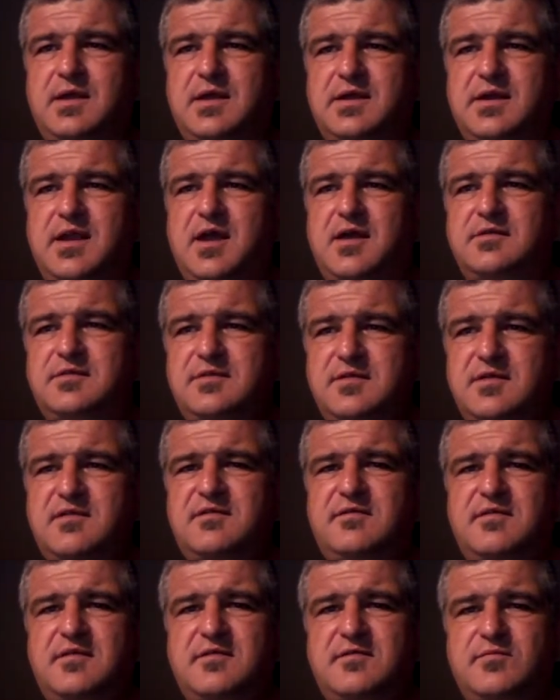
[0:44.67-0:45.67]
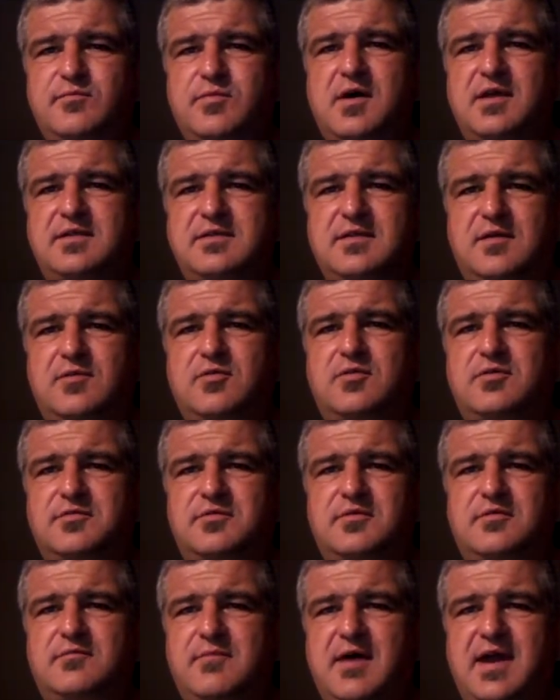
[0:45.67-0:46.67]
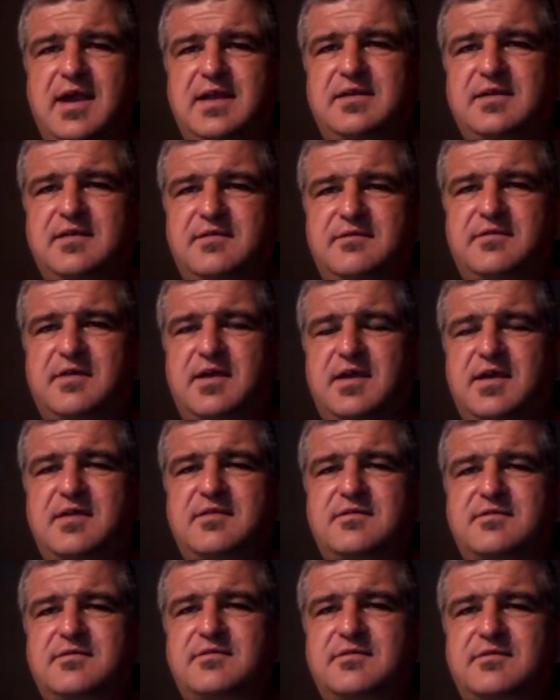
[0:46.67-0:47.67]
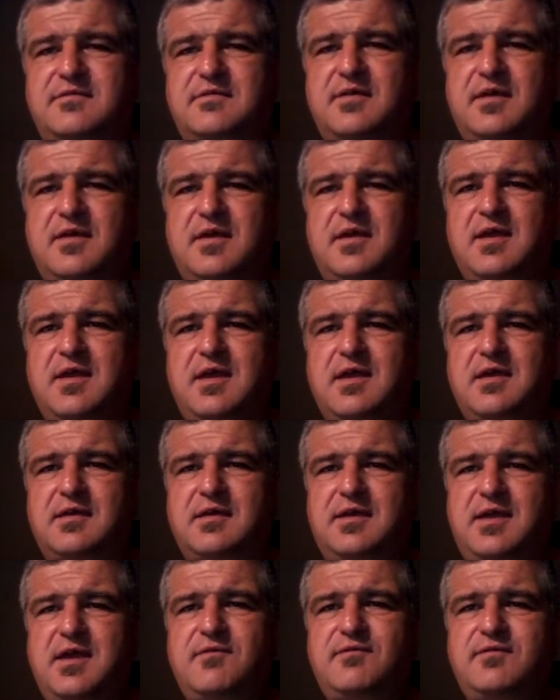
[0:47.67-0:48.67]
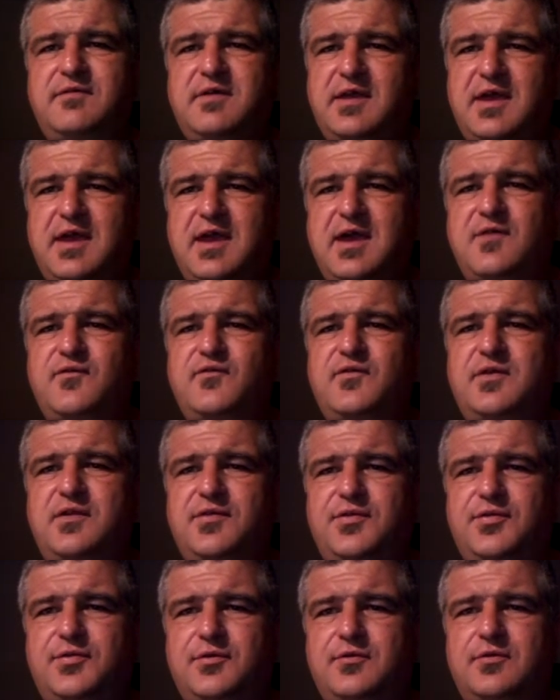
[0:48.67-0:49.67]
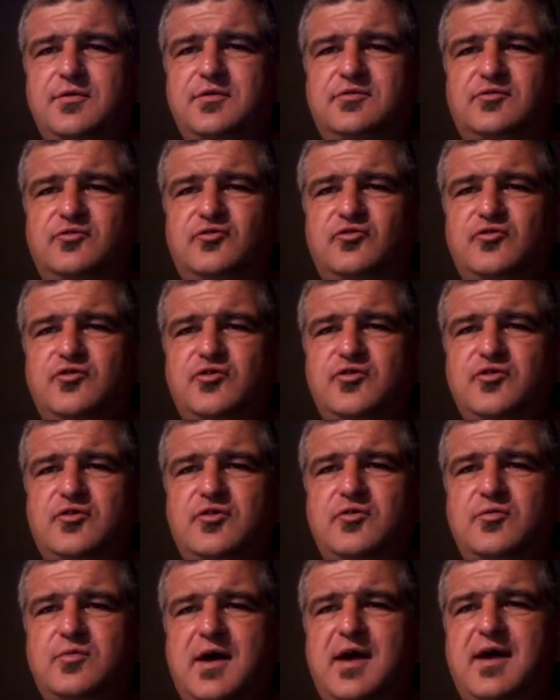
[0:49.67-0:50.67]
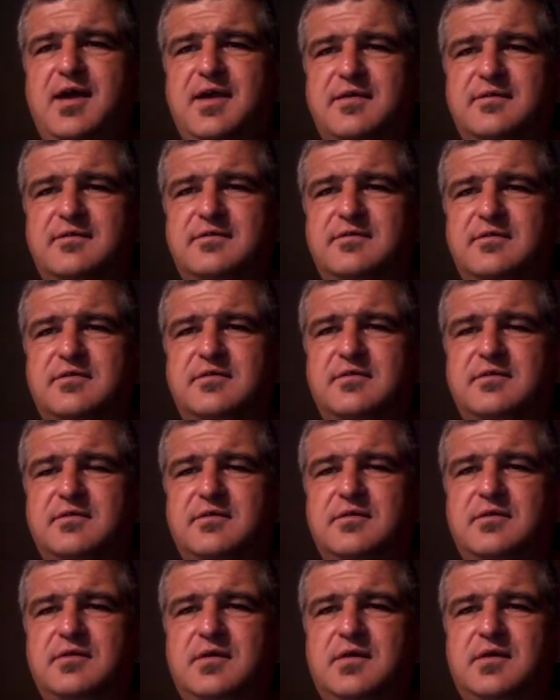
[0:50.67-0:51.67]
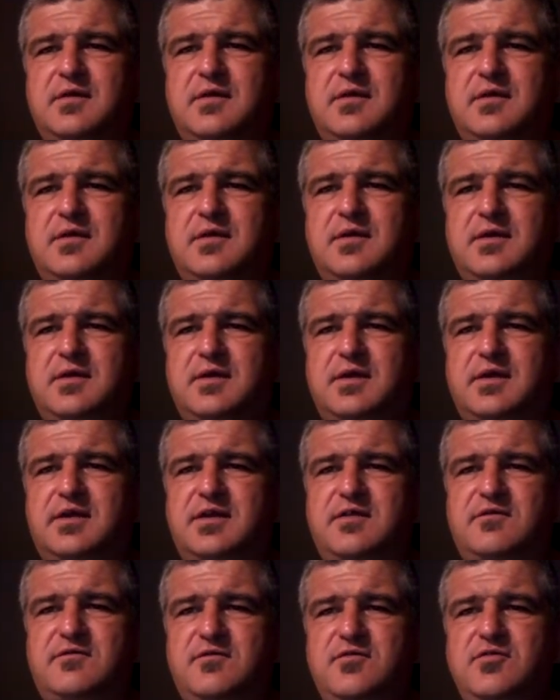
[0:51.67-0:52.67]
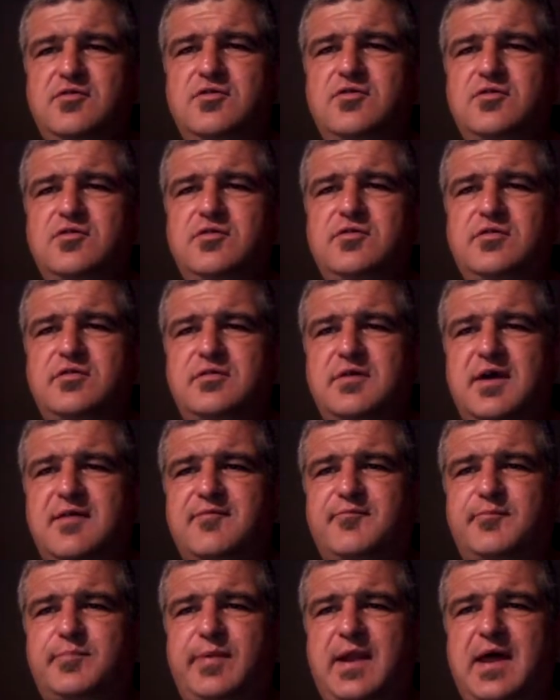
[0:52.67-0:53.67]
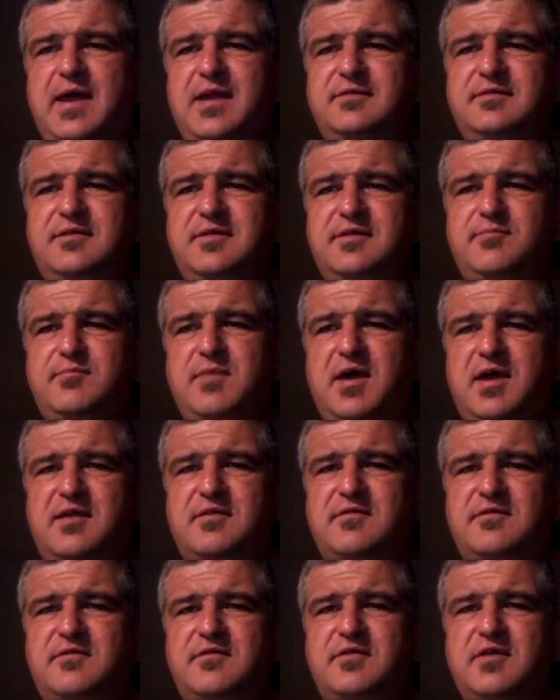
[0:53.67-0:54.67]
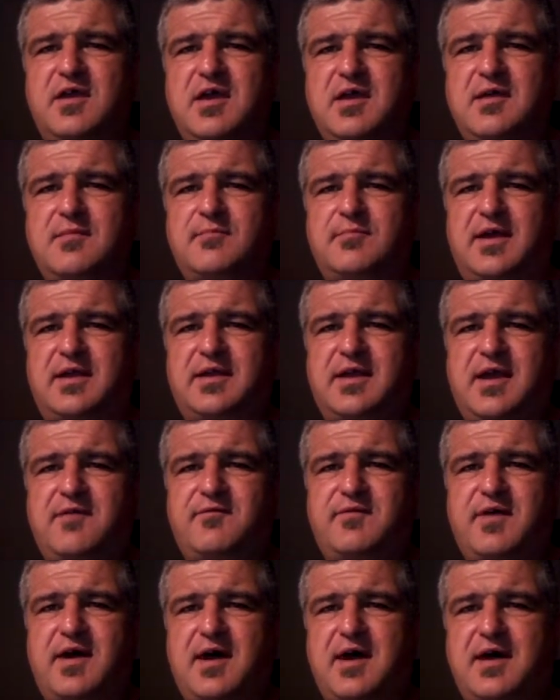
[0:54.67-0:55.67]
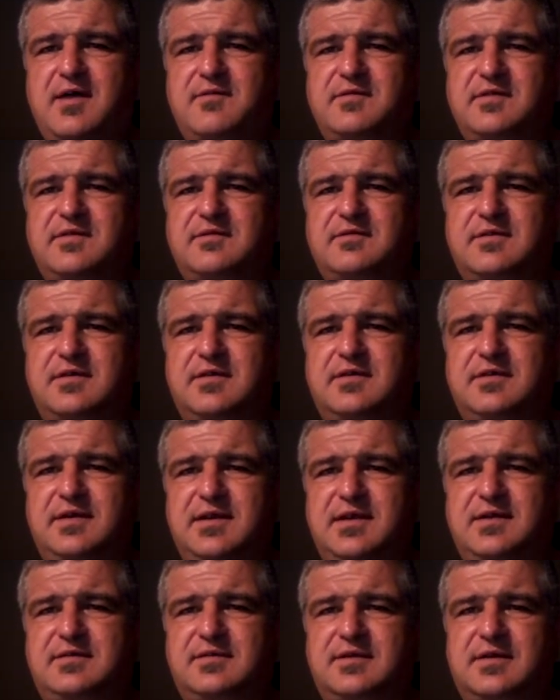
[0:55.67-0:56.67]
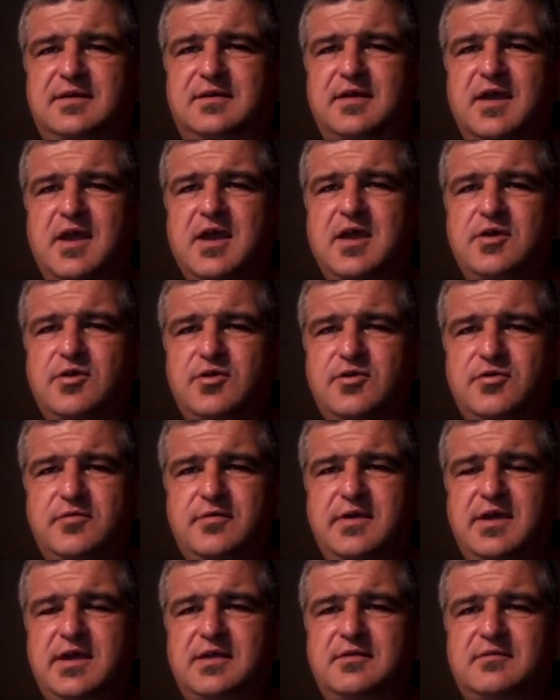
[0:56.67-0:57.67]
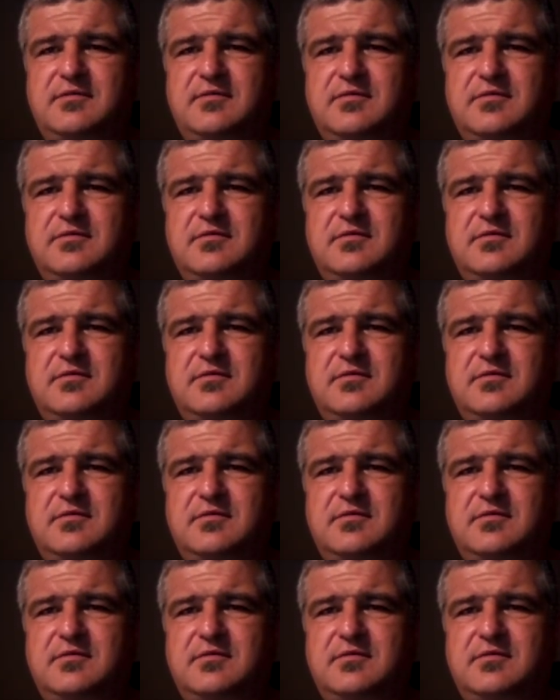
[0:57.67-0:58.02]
Now, this is what the Lord Almighty says: give careful thought to your ways. It is you who have planted much, but have harvested little. You eat,